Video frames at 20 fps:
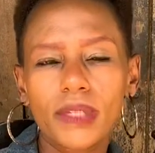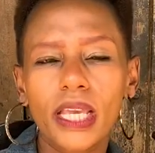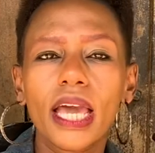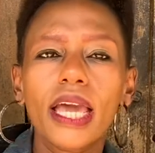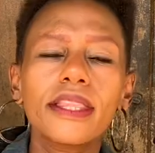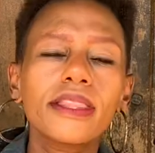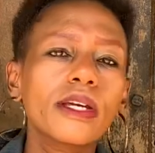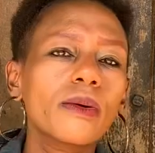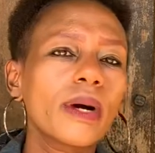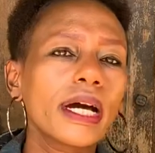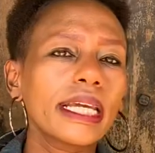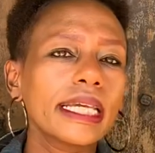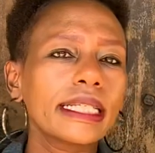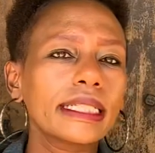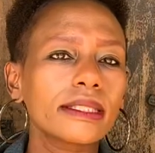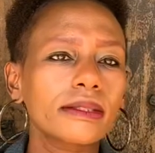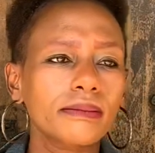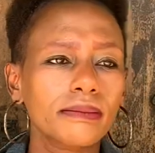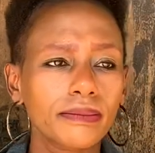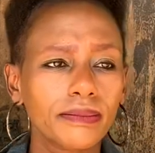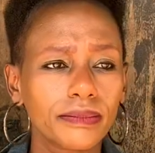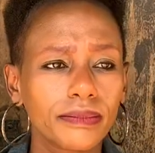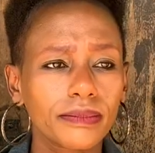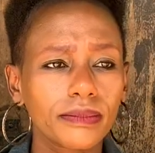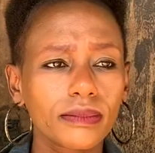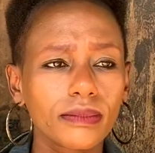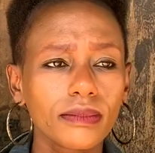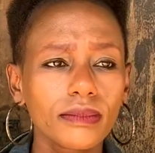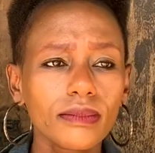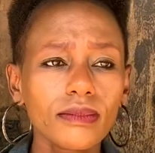and they were in
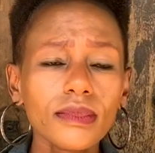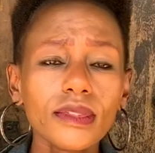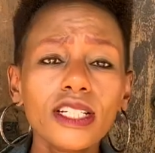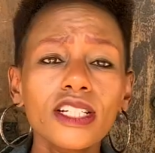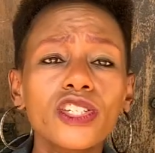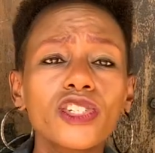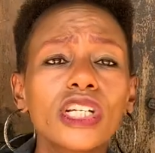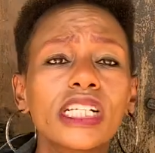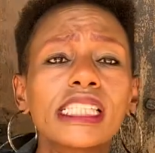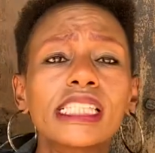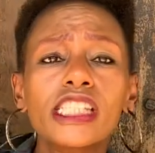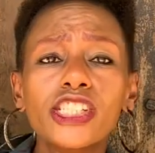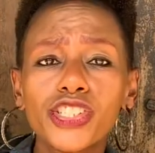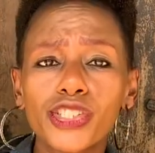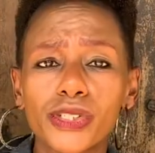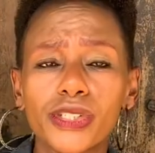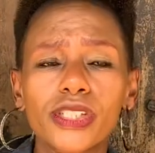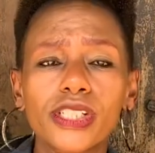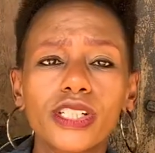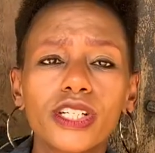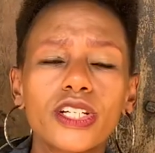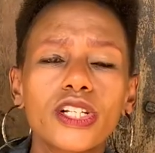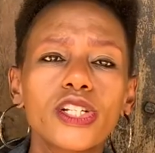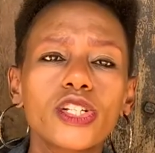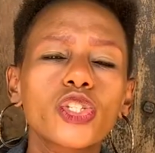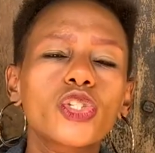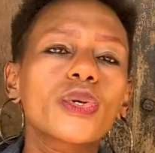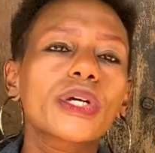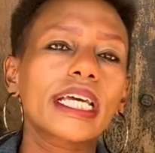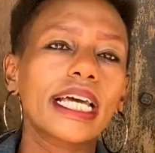transition
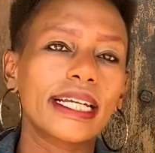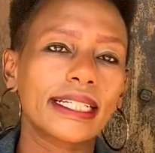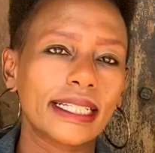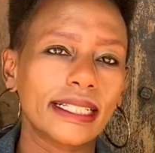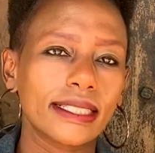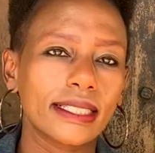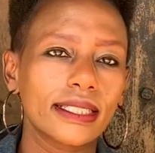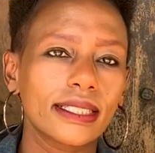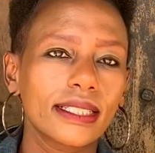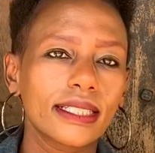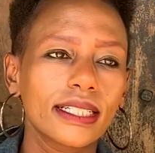to Canaan,